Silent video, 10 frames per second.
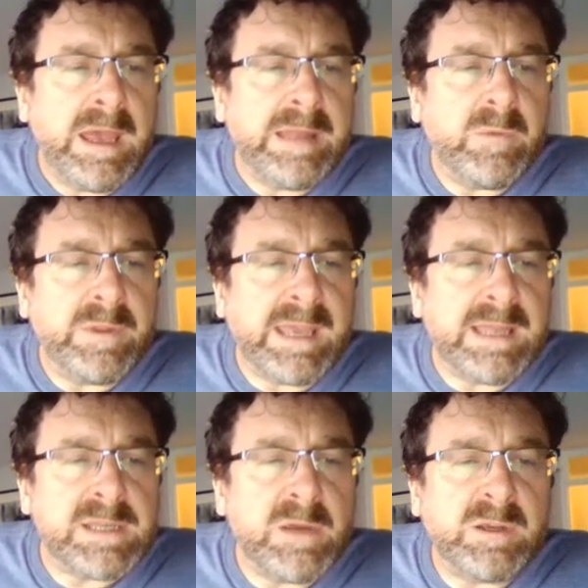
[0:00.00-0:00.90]
and then what the
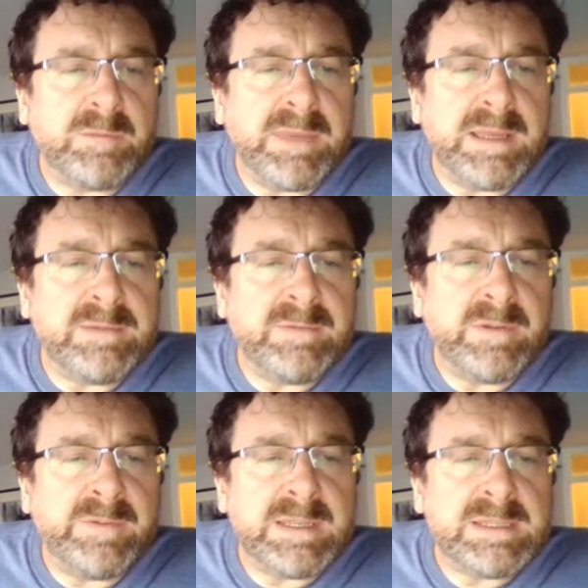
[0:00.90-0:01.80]
get token bit
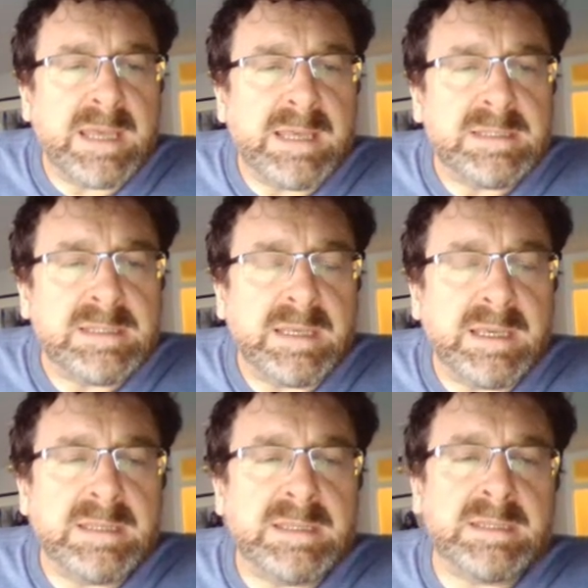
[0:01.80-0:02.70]
of it says
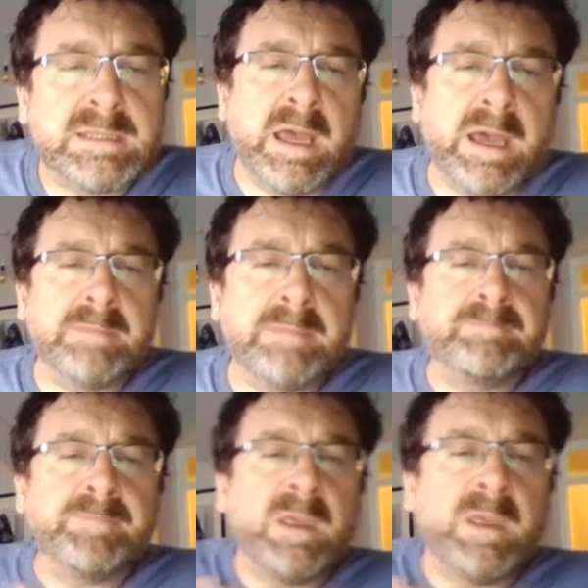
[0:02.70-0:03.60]
is
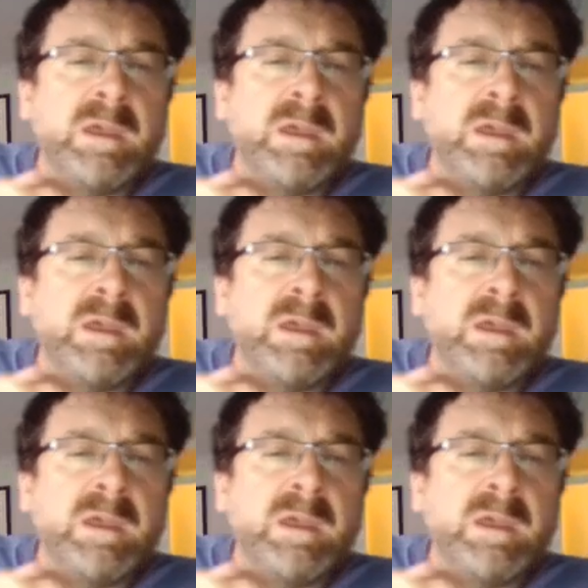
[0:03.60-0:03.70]
on